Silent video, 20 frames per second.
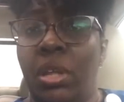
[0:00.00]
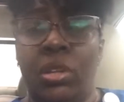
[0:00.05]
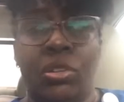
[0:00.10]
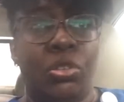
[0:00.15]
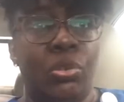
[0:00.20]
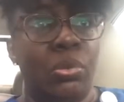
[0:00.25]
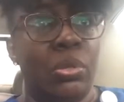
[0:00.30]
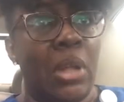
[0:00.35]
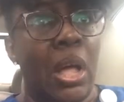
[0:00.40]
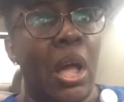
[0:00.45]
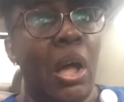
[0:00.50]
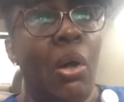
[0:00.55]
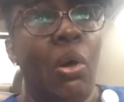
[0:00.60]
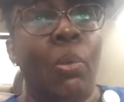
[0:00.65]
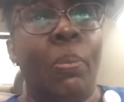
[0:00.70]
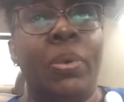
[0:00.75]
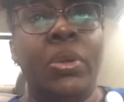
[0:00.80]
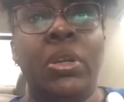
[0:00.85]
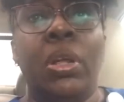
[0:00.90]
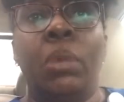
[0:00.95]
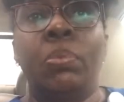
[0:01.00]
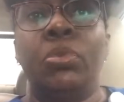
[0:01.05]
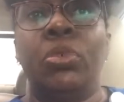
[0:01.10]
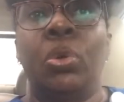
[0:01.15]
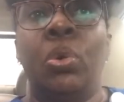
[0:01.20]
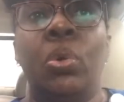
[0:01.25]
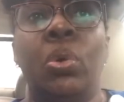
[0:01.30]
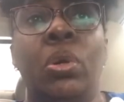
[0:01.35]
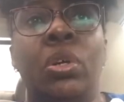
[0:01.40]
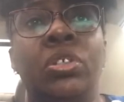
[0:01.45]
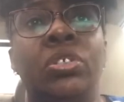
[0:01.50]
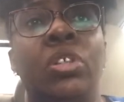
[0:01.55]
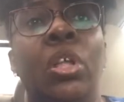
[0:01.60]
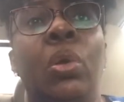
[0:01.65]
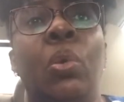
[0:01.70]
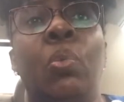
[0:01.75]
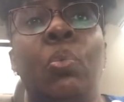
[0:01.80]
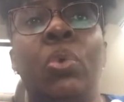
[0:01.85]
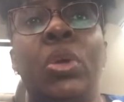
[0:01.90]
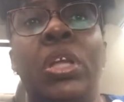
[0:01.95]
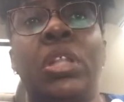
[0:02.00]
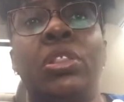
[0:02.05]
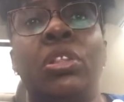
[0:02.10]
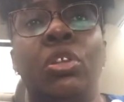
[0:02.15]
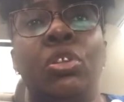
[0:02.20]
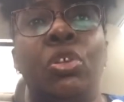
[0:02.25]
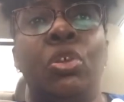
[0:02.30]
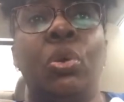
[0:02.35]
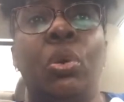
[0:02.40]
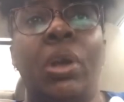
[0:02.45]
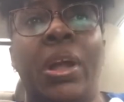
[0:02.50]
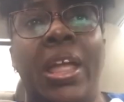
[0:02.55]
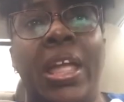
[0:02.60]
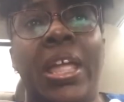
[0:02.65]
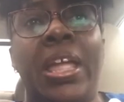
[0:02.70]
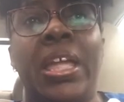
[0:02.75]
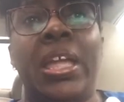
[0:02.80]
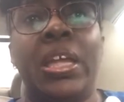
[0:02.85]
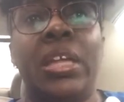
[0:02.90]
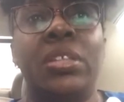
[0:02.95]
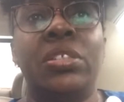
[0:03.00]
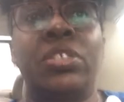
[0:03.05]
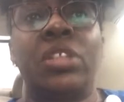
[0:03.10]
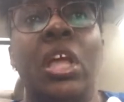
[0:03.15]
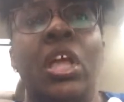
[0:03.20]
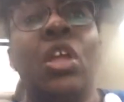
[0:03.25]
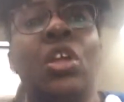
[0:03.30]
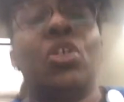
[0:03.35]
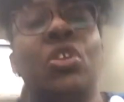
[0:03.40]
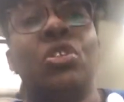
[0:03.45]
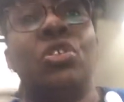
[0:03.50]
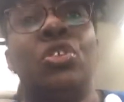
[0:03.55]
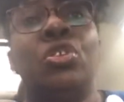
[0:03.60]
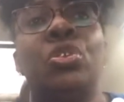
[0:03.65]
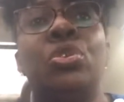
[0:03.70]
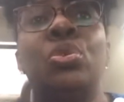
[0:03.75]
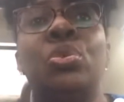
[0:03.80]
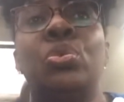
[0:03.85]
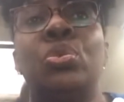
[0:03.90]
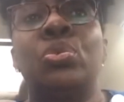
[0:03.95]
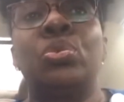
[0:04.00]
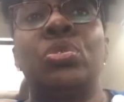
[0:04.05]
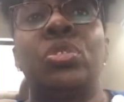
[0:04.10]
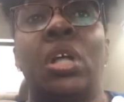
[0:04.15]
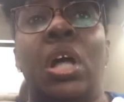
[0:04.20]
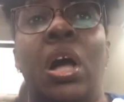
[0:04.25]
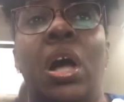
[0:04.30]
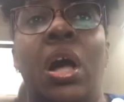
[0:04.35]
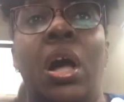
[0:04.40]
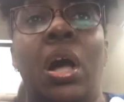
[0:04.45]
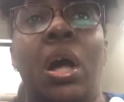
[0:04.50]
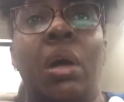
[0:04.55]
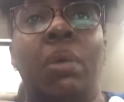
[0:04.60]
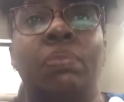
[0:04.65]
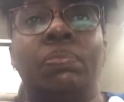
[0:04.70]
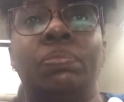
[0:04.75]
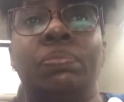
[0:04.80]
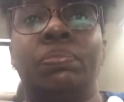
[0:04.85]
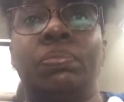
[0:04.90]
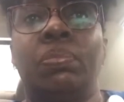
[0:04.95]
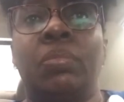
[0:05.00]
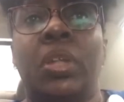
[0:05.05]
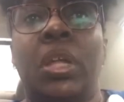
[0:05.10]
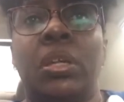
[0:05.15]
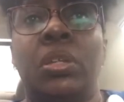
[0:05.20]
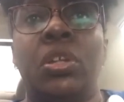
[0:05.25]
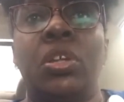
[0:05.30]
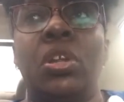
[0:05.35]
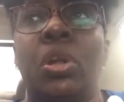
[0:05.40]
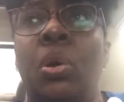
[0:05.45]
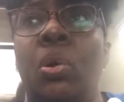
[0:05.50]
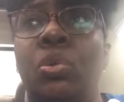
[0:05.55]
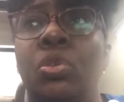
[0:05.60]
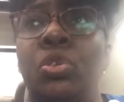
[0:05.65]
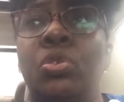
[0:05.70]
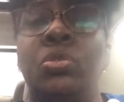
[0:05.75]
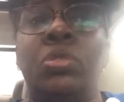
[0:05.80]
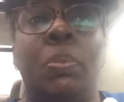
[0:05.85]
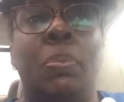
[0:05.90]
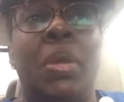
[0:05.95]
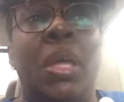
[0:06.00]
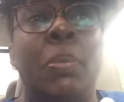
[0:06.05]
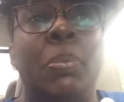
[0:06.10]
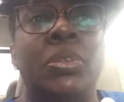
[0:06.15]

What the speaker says: do not open up doors with your hands. Use use a paper